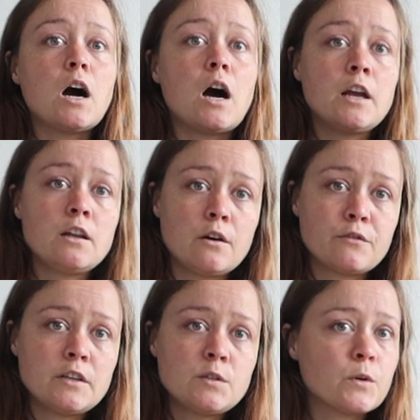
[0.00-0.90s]
I
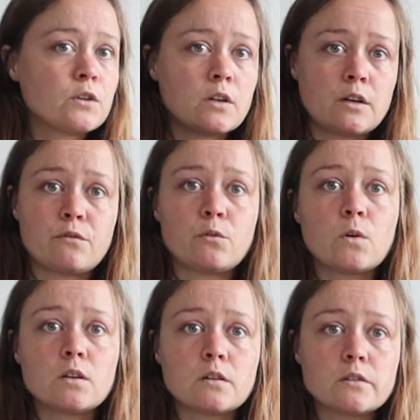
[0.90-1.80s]
love it, but not
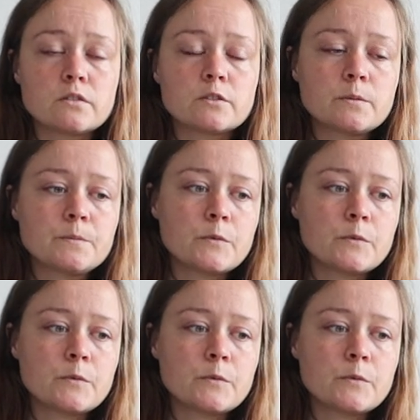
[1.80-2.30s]
everyone does.